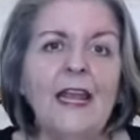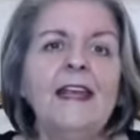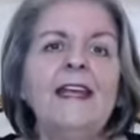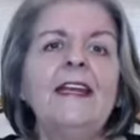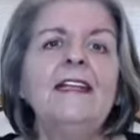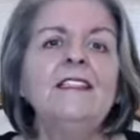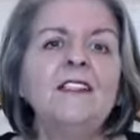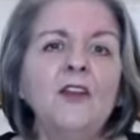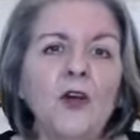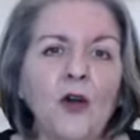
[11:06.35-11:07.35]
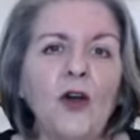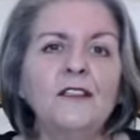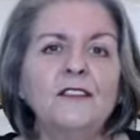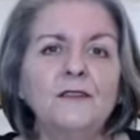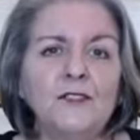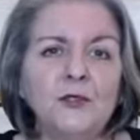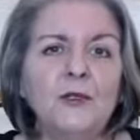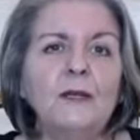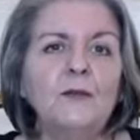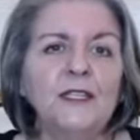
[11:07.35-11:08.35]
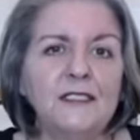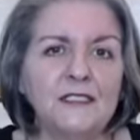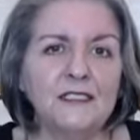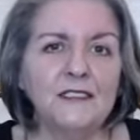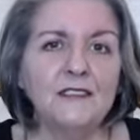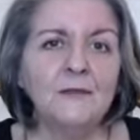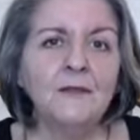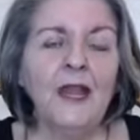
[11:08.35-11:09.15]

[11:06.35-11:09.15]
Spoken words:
It is the cost of doing business.